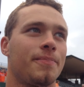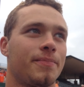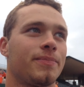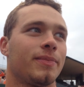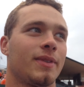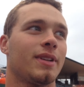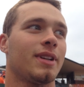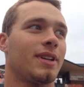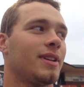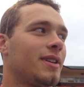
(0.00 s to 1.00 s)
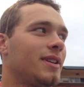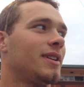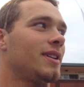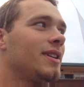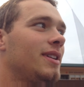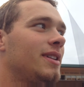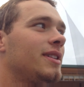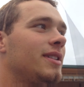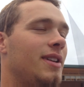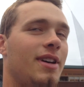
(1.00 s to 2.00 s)
you guys next week and maybe
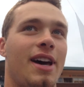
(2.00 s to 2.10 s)
further?